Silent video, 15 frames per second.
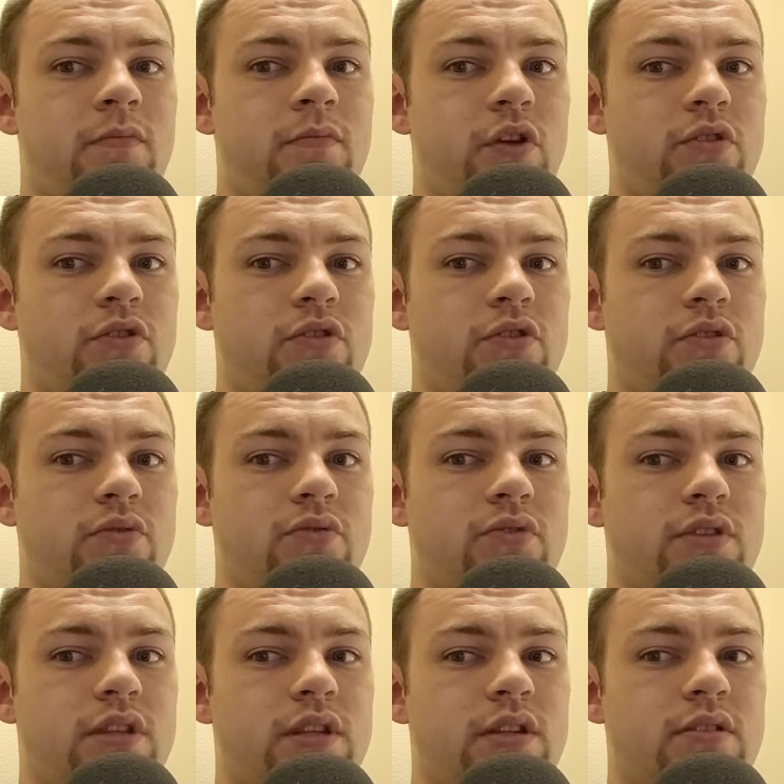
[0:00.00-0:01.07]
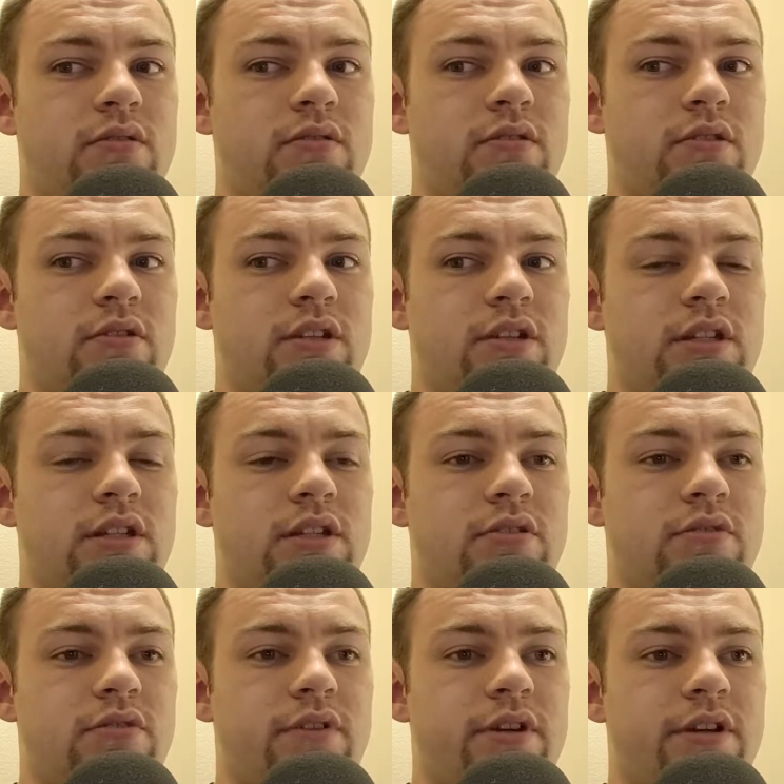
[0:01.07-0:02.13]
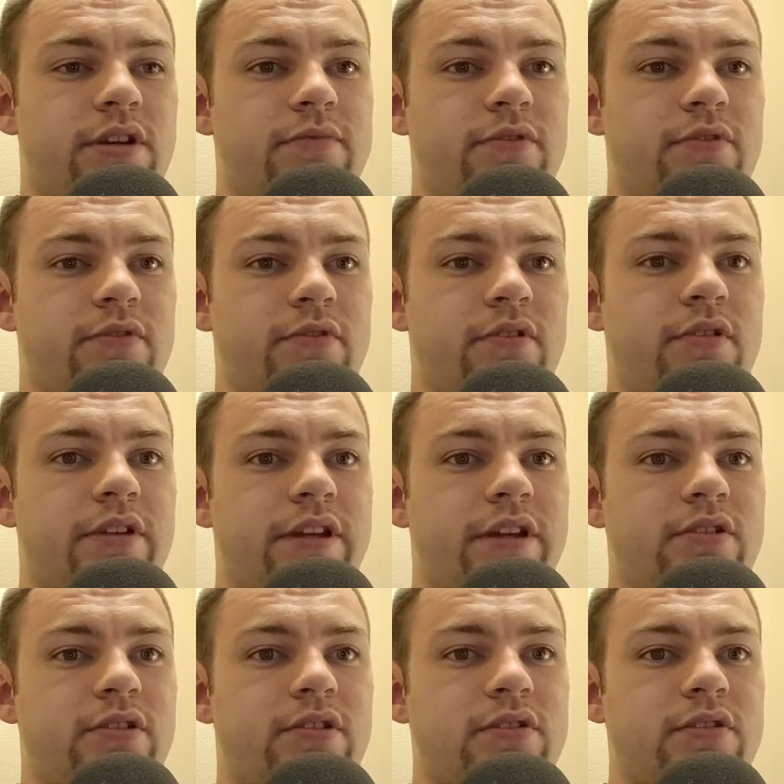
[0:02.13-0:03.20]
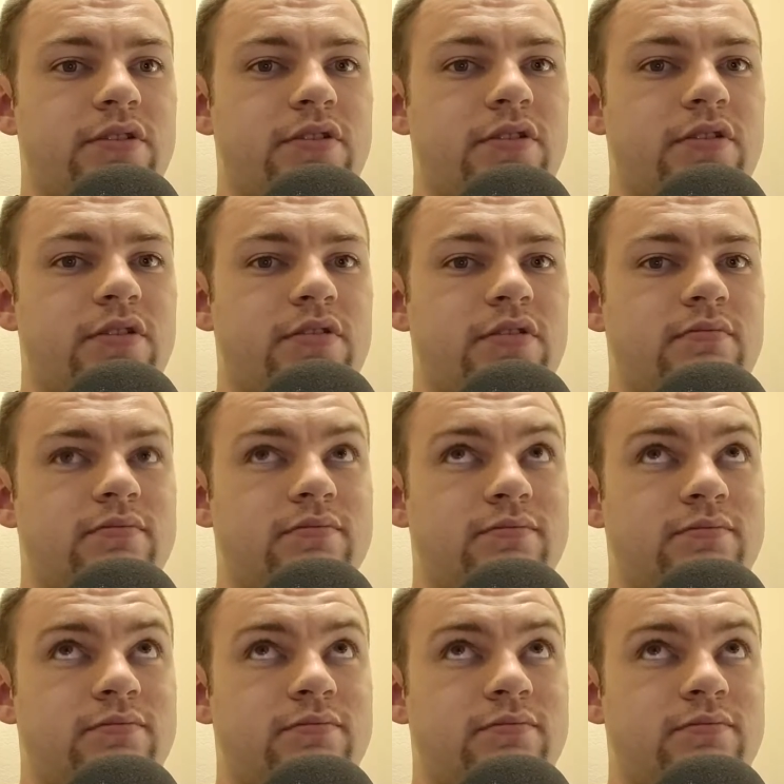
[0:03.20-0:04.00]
on shows that are getting overhyped or aren't actually as good as,